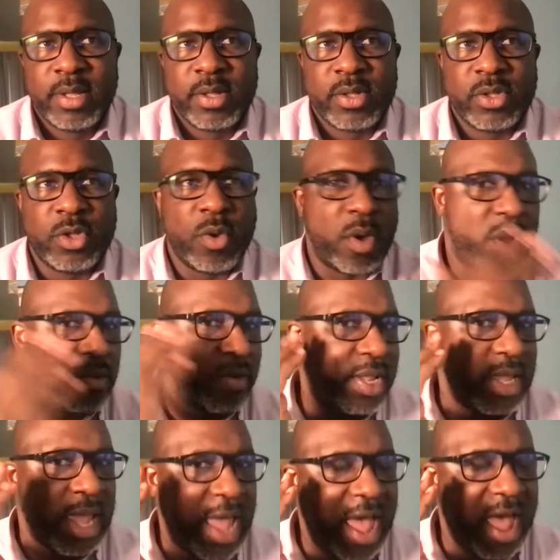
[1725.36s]
you
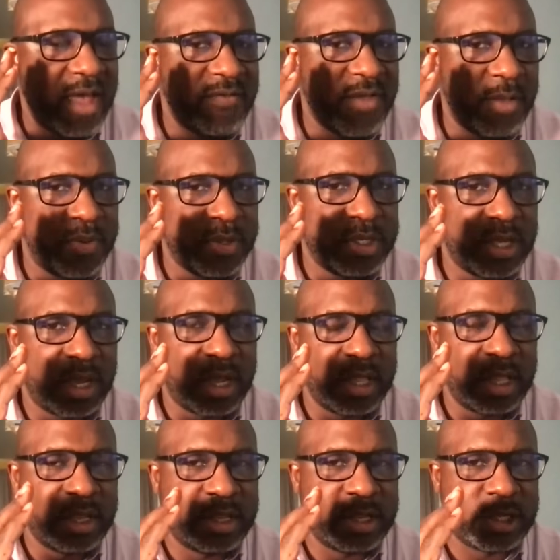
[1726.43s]
already have a
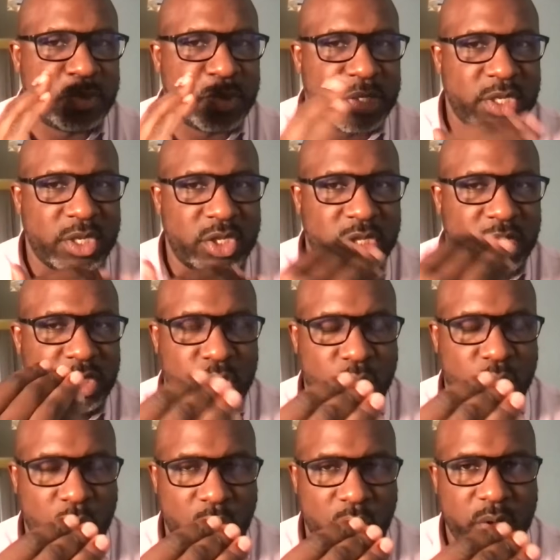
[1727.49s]
particular disposition
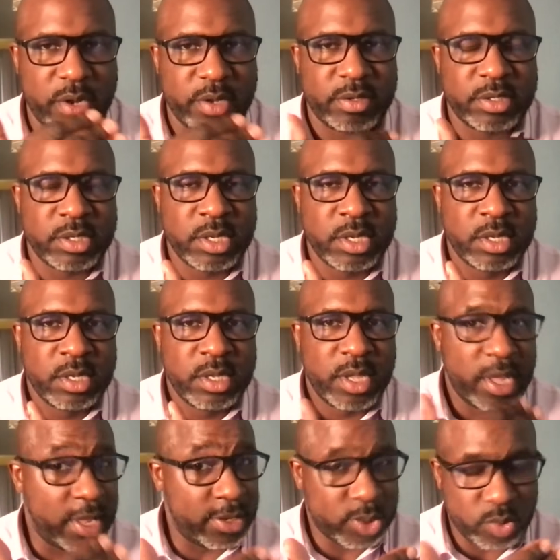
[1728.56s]
towards
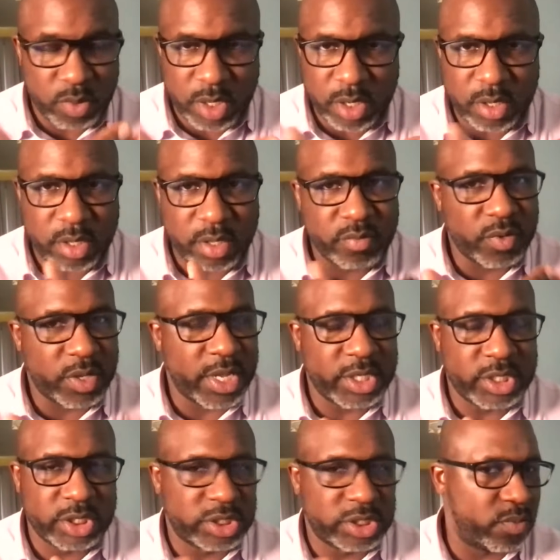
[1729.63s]
Israel in
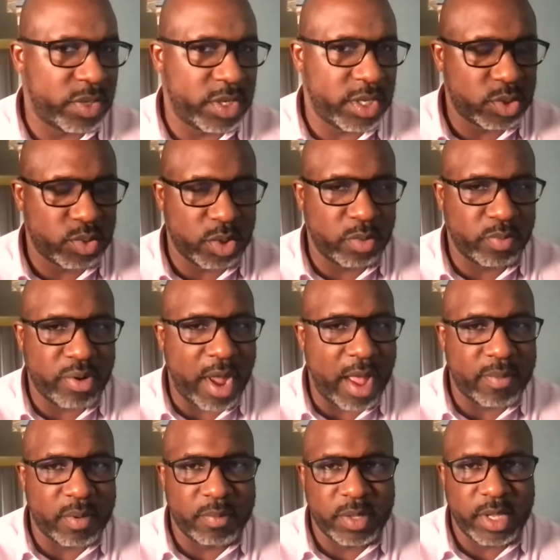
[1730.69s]
relationship with Israel,
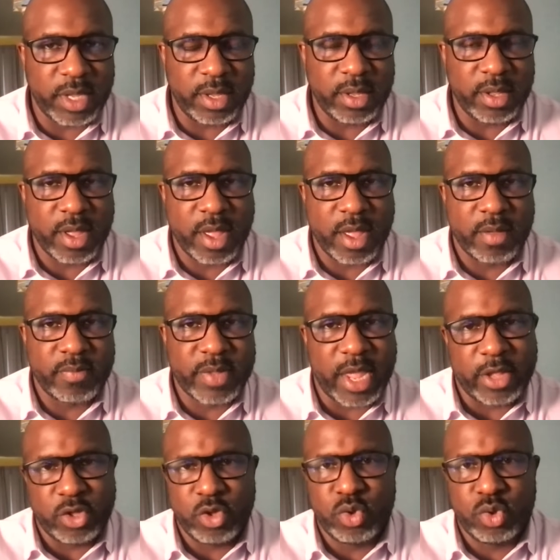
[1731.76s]
probably
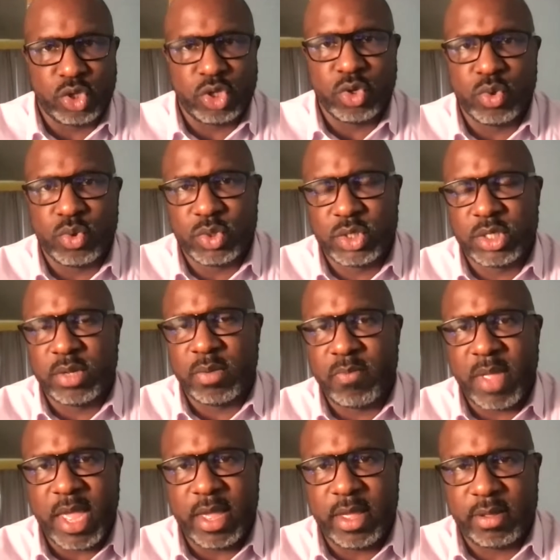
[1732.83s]
that you choose to
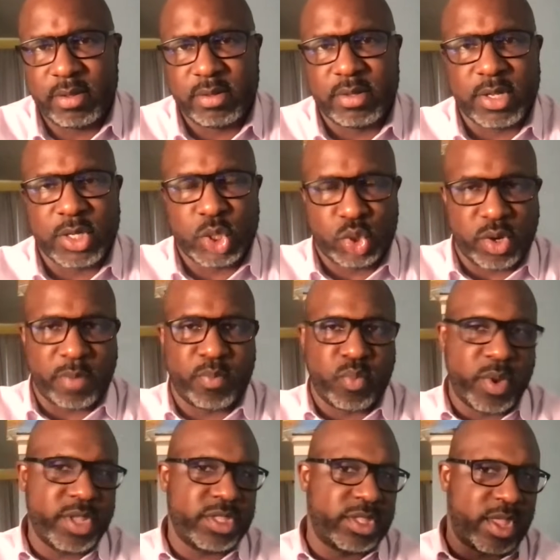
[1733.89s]
make the trip
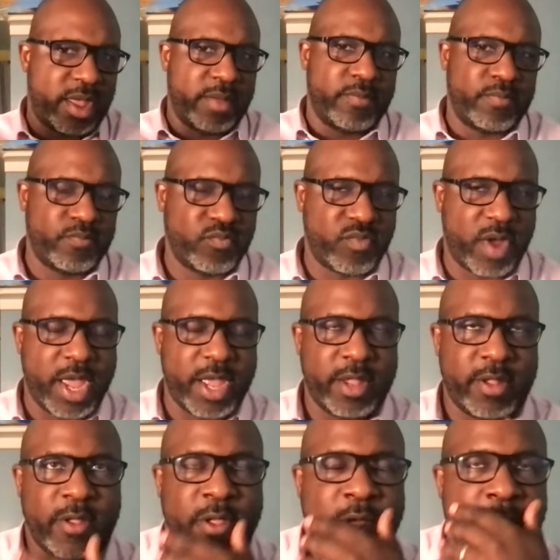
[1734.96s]
with them,
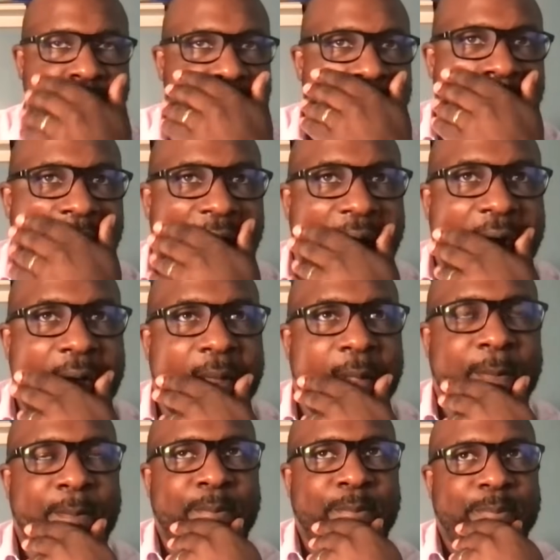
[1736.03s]
right?
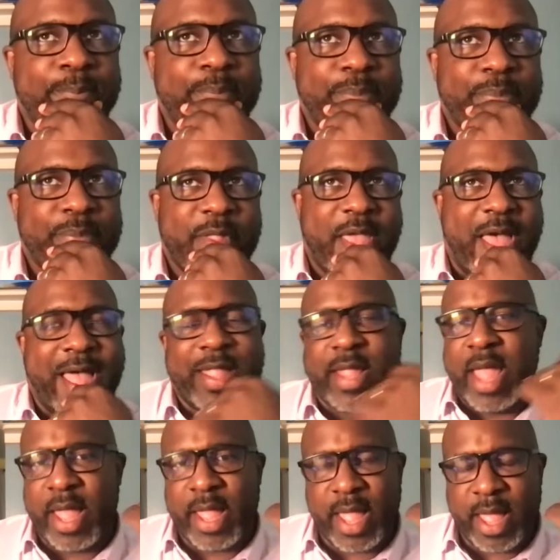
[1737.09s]
Um,
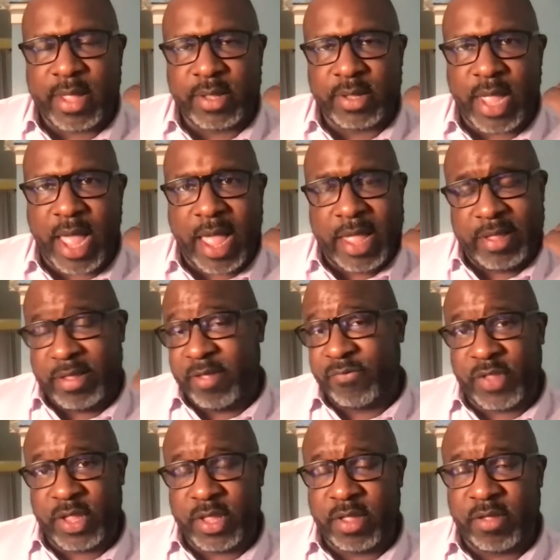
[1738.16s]
if
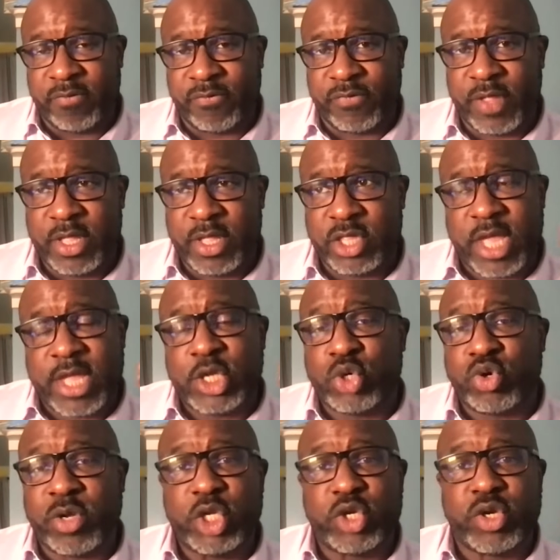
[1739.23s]
the J
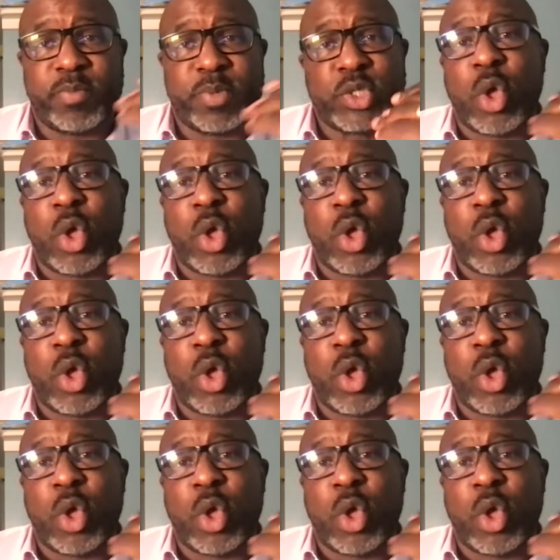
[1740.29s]
Street trip is